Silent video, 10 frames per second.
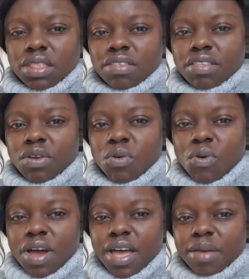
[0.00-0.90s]
I
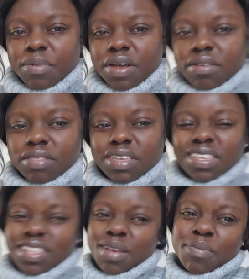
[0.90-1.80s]
don't think
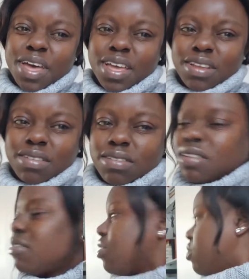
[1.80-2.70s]
it's that bad.
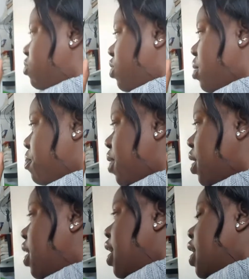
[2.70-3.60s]
It's not that
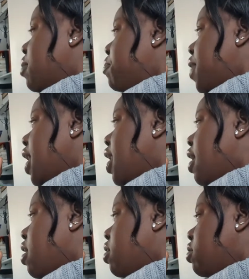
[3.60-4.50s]
bad.
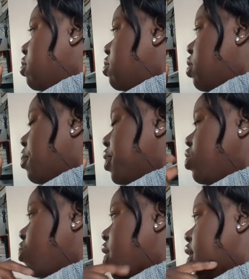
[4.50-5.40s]
Bella, I
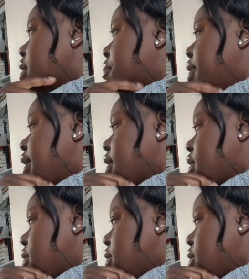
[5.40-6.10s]
mean, Uriah, come back.